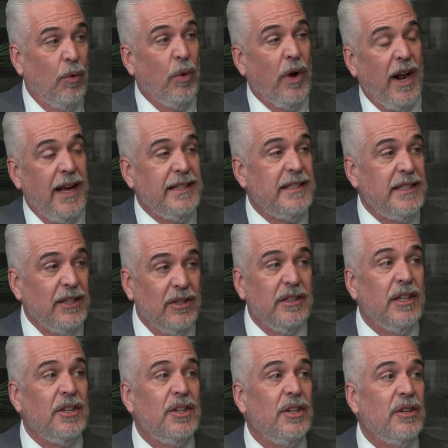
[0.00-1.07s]
what I still
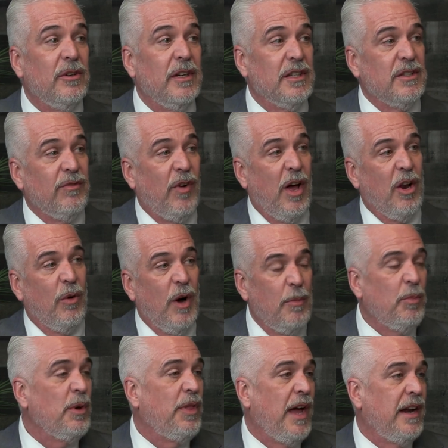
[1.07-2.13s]
can do is follow
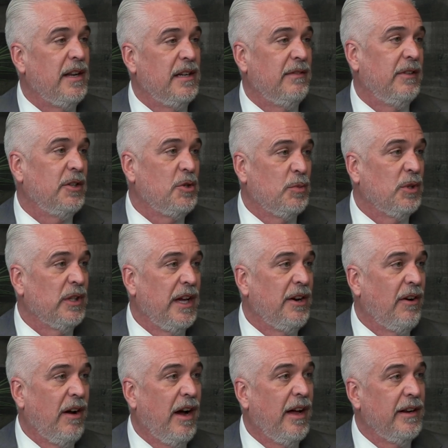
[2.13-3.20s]
up with that individual
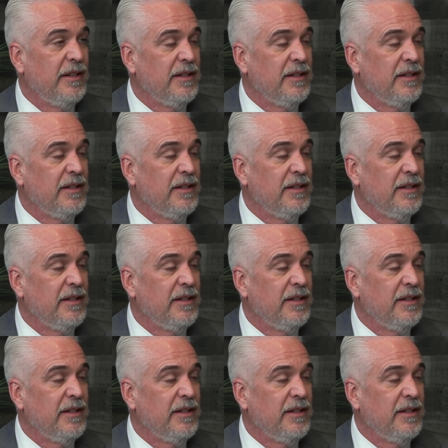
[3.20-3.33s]
later on.